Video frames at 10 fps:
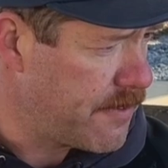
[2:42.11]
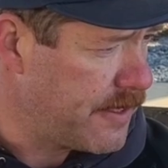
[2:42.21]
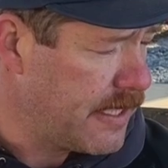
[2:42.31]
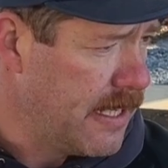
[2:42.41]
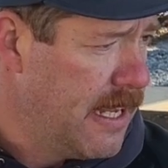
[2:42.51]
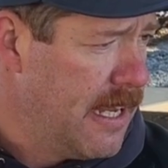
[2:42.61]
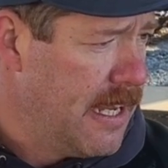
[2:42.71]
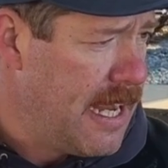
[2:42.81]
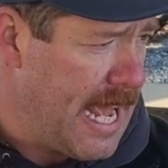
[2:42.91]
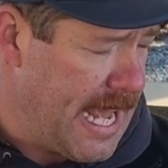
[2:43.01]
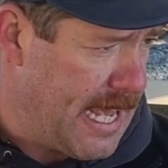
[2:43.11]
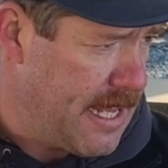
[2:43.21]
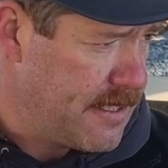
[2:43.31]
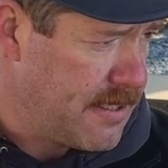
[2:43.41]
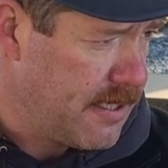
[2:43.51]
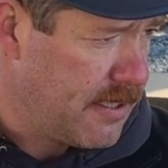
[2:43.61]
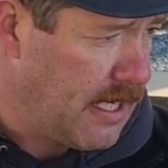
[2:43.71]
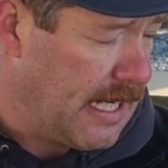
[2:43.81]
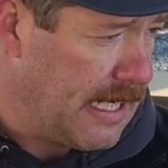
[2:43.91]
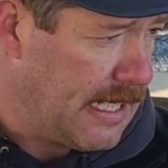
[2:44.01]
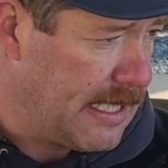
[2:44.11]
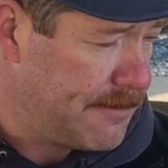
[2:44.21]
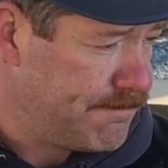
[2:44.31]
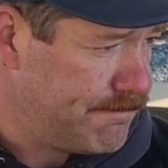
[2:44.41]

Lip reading: it. And I'm